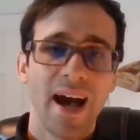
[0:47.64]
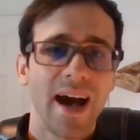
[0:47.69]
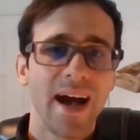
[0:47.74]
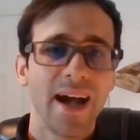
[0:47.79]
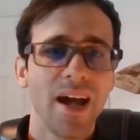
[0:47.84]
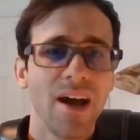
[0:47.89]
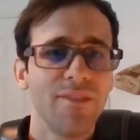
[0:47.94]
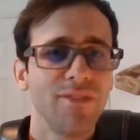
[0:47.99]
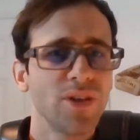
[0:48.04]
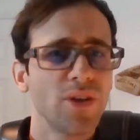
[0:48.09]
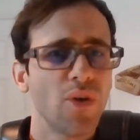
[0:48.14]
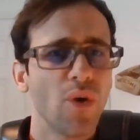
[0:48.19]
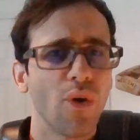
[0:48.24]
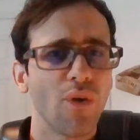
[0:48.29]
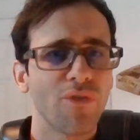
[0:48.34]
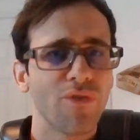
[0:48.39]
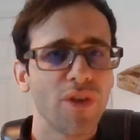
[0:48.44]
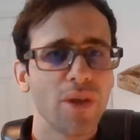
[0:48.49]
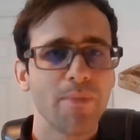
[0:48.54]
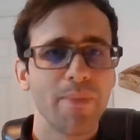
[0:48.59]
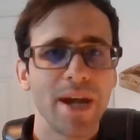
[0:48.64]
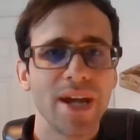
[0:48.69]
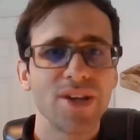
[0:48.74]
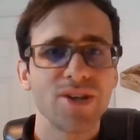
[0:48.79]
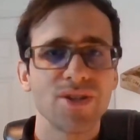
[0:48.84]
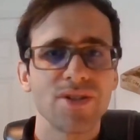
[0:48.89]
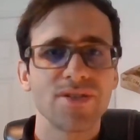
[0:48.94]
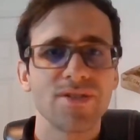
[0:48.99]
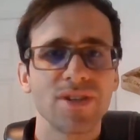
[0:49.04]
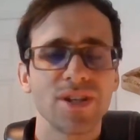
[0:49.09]
I have a goal for the
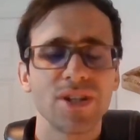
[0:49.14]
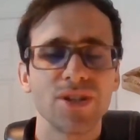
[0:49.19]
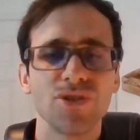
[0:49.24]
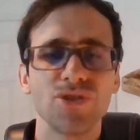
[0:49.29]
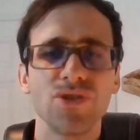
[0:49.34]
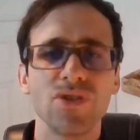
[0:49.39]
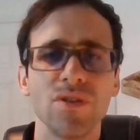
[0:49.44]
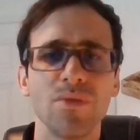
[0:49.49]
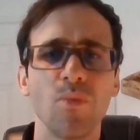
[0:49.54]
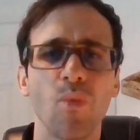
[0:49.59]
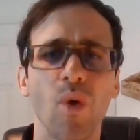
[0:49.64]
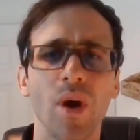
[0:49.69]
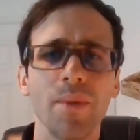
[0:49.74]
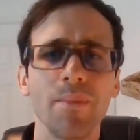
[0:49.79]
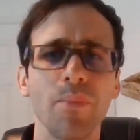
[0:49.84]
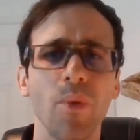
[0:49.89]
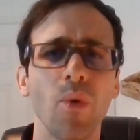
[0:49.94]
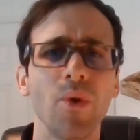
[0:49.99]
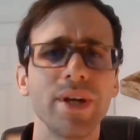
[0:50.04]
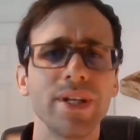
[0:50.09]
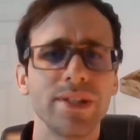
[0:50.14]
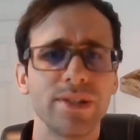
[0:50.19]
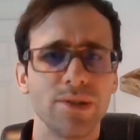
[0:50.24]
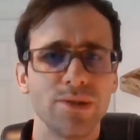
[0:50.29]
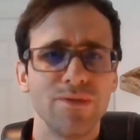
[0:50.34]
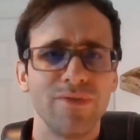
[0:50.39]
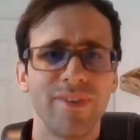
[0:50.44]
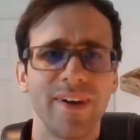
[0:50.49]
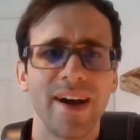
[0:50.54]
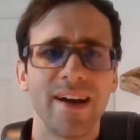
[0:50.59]
patient to consume
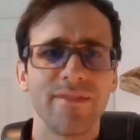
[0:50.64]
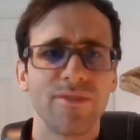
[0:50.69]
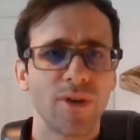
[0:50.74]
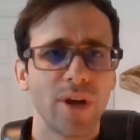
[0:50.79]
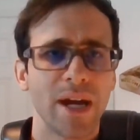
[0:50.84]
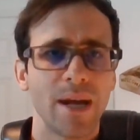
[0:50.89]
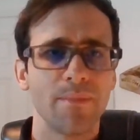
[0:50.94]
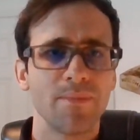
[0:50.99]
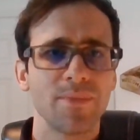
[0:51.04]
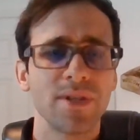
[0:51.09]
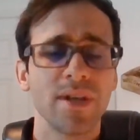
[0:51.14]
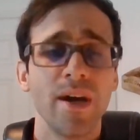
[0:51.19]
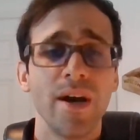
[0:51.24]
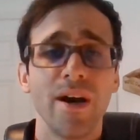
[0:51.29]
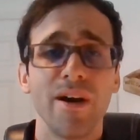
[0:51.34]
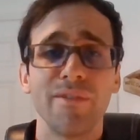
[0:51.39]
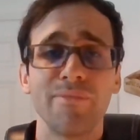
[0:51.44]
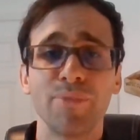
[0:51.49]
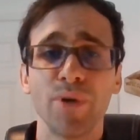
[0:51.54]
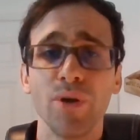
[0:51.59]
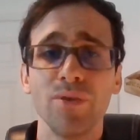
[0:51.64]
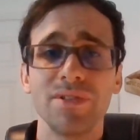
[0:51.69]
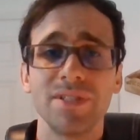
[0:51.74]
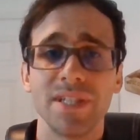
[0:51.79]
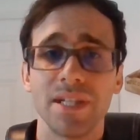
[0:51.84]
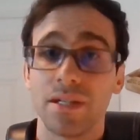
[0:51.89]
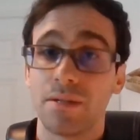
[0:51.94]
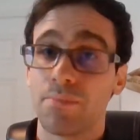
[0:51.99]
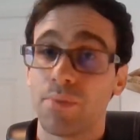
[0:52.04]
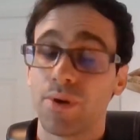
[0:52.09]
1.25 grams of
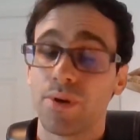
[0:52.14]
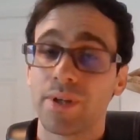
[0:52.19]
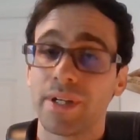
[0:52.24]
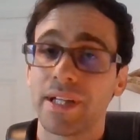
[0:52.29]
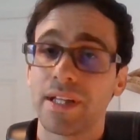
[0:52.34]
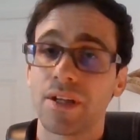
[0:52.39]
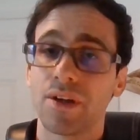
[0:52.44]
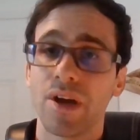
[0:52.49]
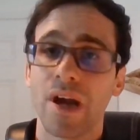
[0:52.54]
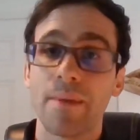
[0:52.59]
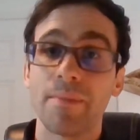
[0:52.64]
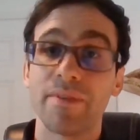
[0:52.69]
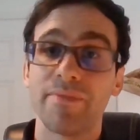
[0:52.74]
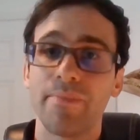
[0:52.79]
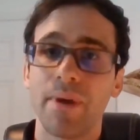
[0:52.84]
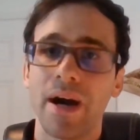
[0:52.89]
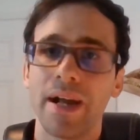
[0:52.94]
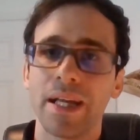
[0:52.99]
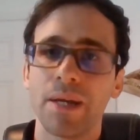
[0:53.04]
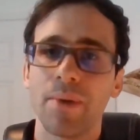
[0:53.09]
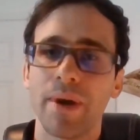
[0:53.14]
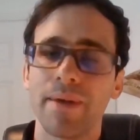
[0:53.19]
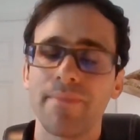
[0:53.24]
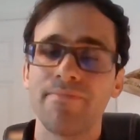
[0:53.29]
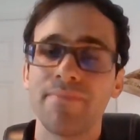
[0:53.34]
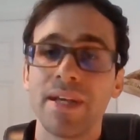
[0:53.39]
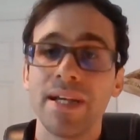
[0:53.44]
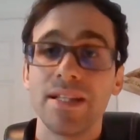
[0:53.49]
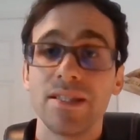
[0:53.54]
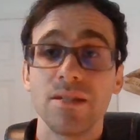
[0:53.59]
protein per kilogram of body weight
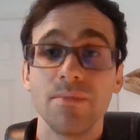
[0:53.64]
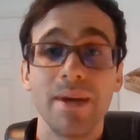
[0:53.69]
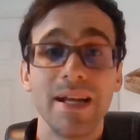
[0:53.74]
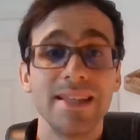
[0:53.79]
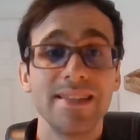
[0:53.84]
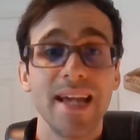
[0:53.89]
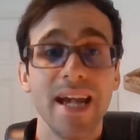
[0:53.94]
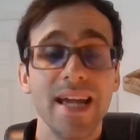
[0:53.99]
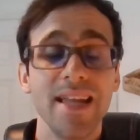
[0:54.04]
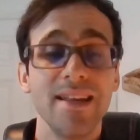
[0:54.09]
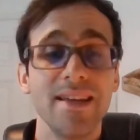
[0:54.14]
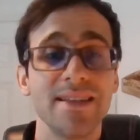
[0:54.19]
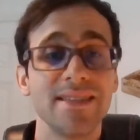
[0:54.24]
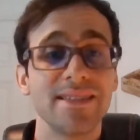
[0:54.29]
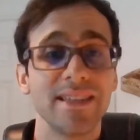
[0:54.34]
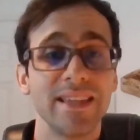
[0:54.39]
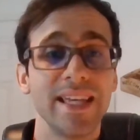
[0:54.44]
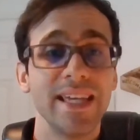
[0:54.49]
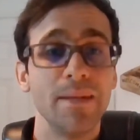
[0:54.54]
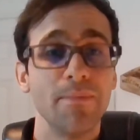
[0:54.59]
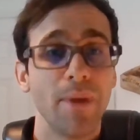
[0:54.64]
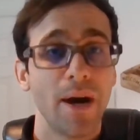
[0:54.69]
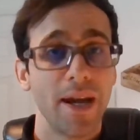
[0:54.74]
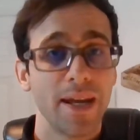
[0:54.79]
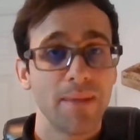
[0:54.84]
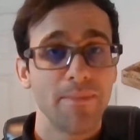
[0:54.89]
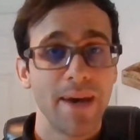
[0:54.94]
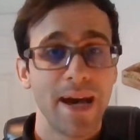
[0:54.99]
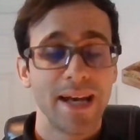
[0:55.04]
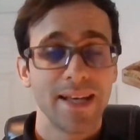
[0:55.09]
to maintain his lean body
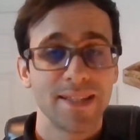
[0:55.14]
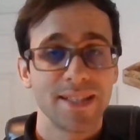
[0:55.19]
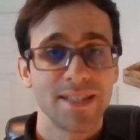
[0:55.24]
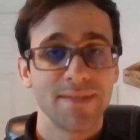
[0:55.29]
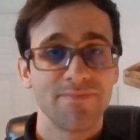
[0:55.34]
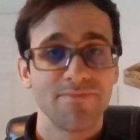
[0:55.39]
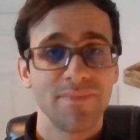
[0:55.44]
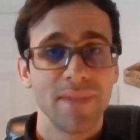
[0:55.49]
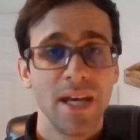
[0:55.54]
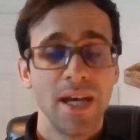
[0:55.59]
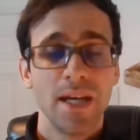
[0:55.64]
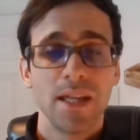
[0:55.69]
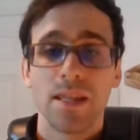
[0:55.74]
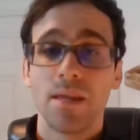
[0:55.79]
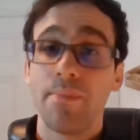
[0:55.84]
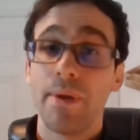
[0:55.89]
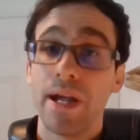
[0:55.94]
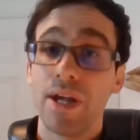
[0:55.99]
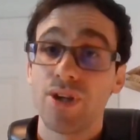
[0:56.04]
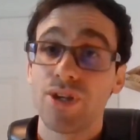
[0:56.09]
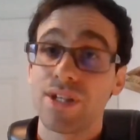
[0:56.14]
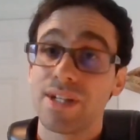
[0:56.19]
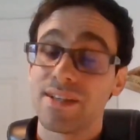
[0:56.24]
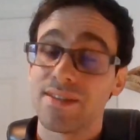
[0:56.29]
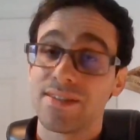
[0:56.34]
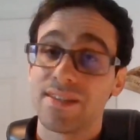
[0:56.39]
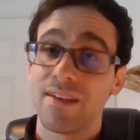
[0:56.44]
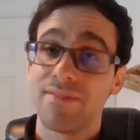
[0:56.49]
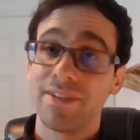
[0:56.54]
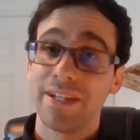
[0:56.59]
mass. The patient is
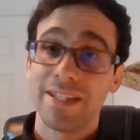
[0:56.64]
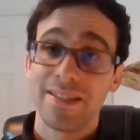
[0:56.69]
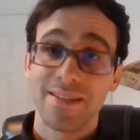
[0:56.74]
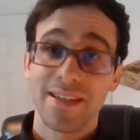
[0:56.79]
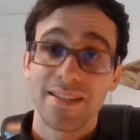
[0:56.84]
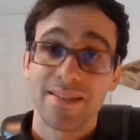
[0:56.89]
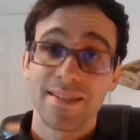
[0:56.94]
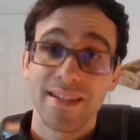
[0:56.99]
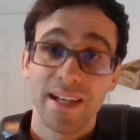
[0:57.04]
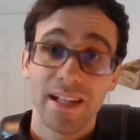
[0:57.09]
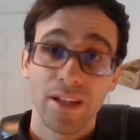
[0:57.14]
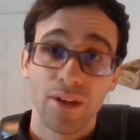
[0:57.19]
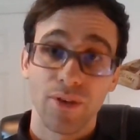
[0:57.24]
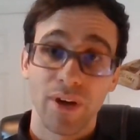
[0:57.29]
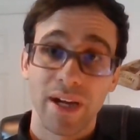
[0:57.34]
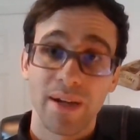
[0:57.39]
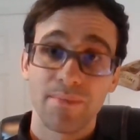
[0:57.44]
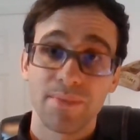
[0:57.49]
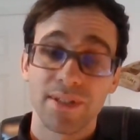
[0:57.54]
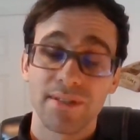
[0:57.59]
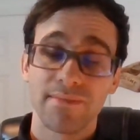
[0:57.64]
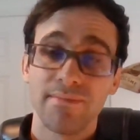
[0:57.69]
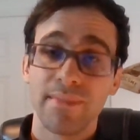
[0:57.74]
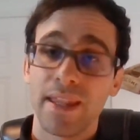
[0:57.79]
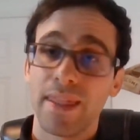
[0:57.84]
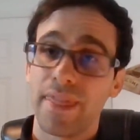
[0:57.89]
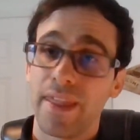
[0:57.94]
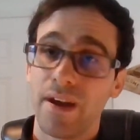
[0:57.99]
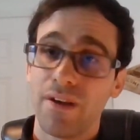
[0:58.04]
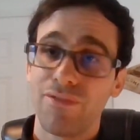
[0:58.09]
76 kilograms.
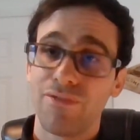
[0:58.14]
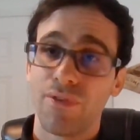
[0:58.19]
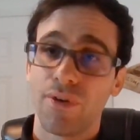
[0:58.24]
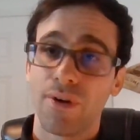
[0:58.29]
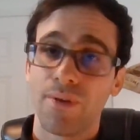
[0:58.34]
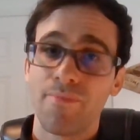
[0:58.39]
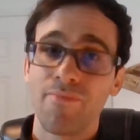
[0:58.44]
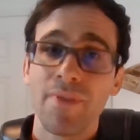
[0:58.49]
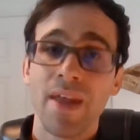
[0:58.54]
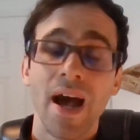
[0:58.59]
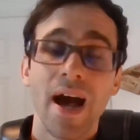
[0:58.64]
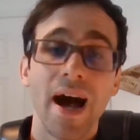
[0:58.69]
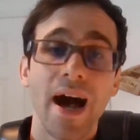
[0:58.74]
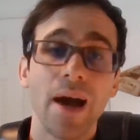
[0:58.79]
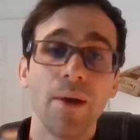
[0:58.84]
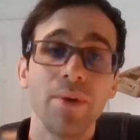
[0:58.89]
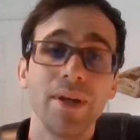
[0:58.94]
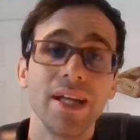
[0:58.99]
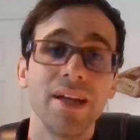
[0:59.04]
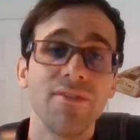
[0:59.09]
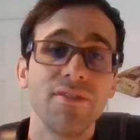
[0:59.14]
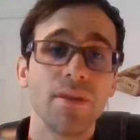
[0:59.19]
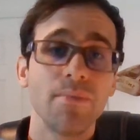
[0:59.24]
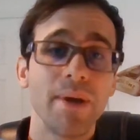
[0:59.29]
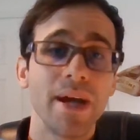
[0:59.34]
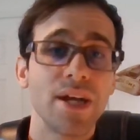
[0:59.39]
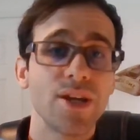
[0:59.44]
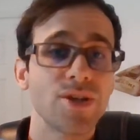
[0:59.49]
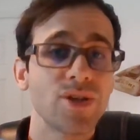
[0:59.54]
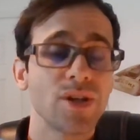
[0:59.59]
Therefore, I would give the
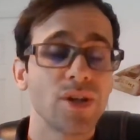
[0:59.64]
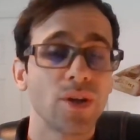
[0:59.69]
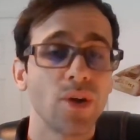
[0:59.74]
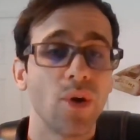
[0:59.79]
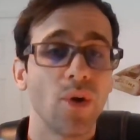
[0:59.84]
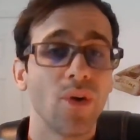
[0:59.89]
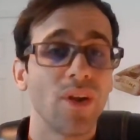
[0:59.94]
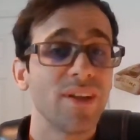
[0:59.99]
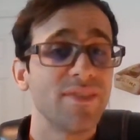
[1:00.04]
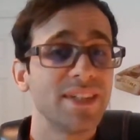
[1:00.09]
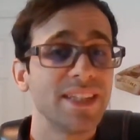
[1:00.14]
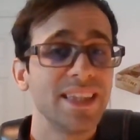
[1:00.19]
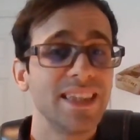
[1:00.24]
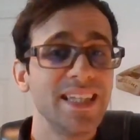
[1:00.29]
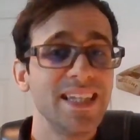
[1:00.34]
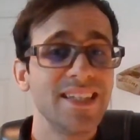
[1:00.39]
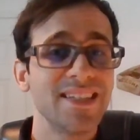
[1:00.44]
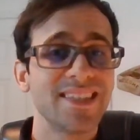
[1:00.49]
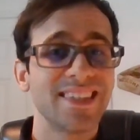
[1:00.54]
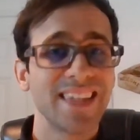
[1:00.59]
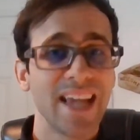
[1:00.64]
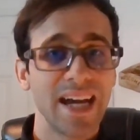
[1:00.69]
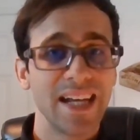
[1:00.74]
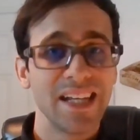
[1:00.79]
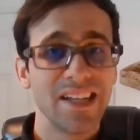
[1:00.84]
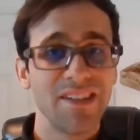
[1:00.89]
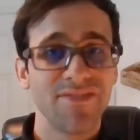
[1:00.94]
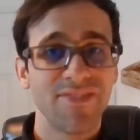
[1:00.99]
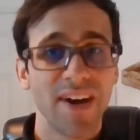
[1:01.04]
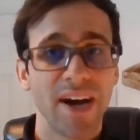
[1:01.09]
patient a goal of at least
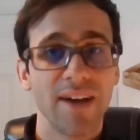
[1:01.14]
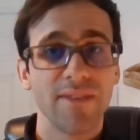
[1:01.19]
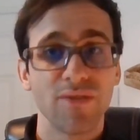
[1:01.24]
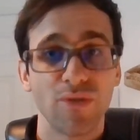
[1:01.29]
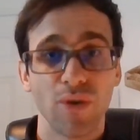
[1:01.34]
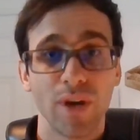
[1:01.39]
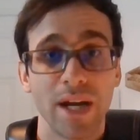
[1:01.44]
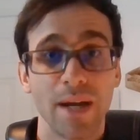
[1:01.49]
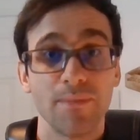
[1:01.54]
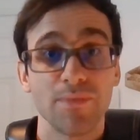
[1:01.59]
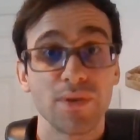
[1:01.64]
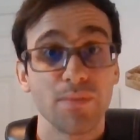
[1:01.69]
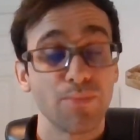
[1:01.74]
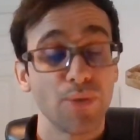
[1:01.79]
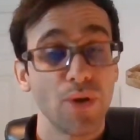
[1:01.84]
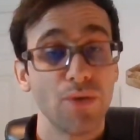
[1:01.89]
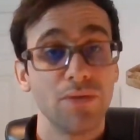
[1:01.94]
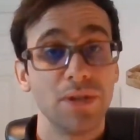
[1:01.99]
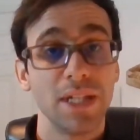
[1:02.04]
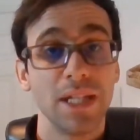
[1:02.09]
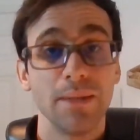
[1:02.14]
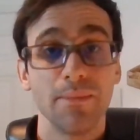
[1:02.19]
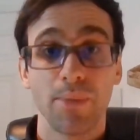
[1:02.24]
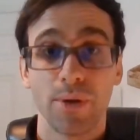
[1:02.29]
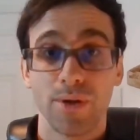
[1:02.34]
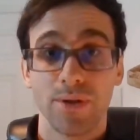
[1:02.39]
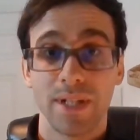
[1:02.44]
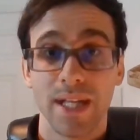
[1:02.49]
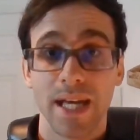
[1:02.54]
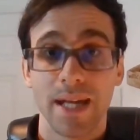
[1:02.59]
95 grams of protein
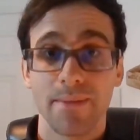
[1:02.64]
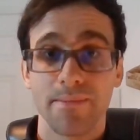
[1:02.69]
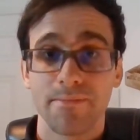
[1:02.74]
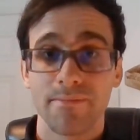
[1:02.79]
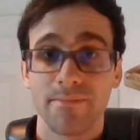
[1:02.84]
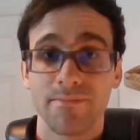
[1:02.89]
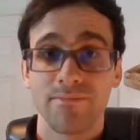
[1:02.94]
per day.